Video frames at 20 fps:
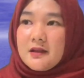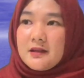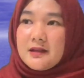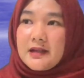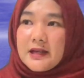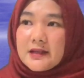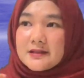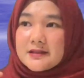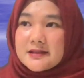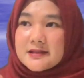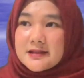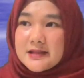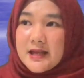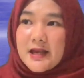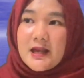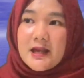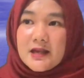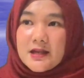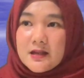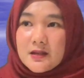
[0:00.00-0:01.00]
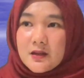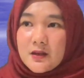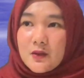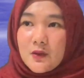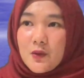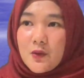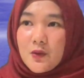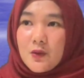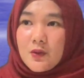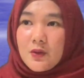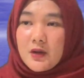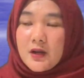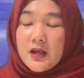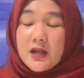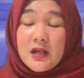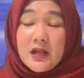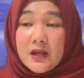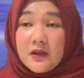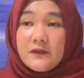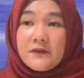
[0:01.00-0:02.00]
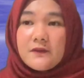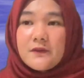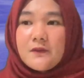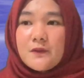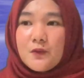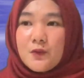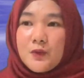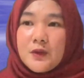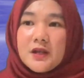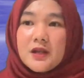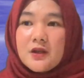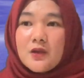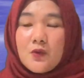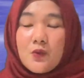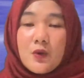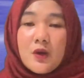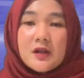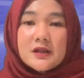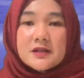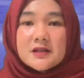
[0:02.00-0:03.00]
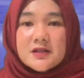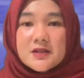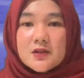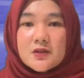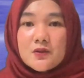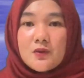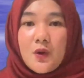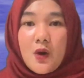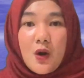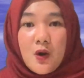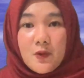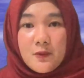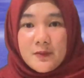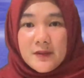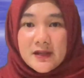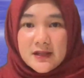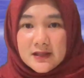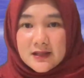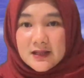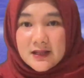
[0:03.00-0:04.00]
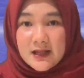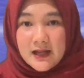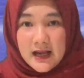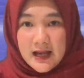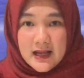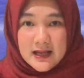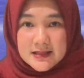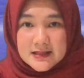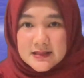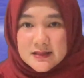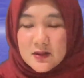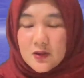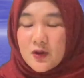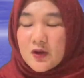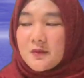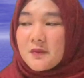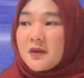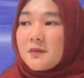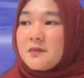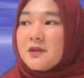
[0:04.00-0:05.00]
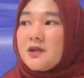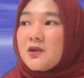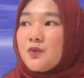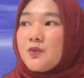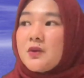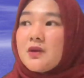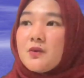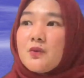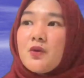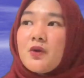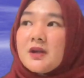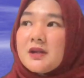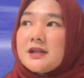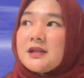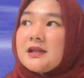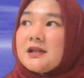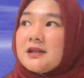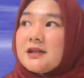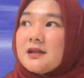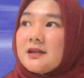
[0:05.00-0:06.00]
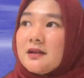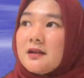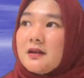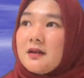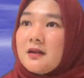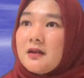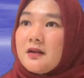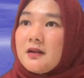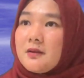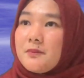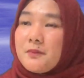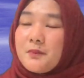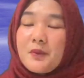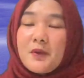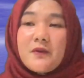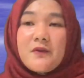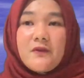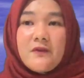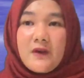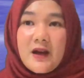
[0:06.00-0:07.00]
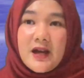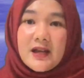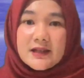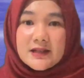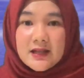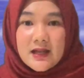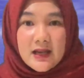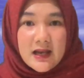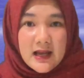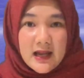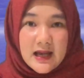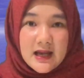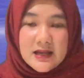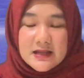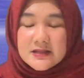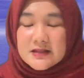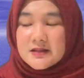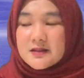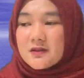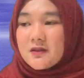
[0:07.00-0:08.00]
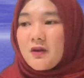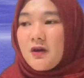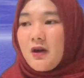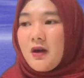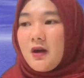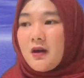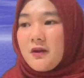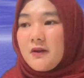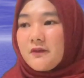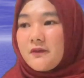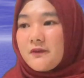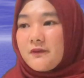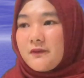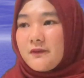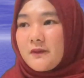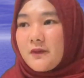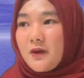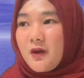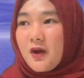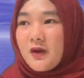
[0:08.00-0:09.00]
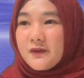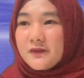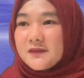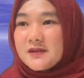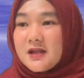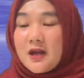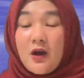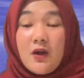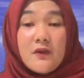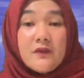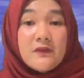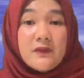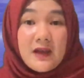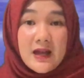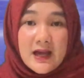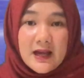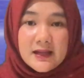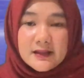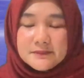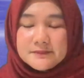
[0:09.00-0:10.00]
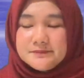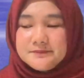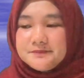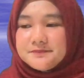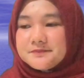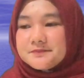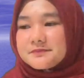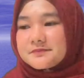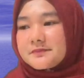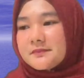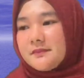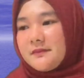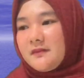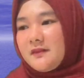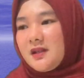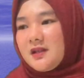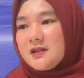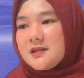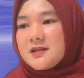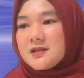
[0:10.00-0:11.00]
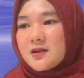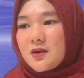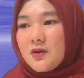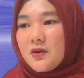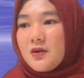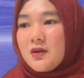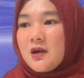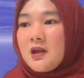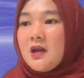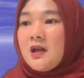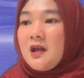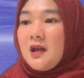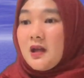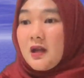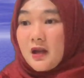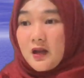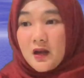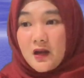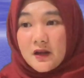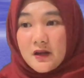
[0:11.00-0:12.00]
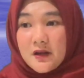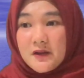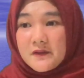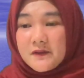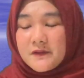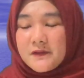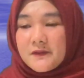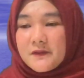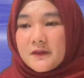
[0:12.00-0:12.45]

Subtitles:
that say if we want to open class, or maybe we want to provide class of the offline. So a lot of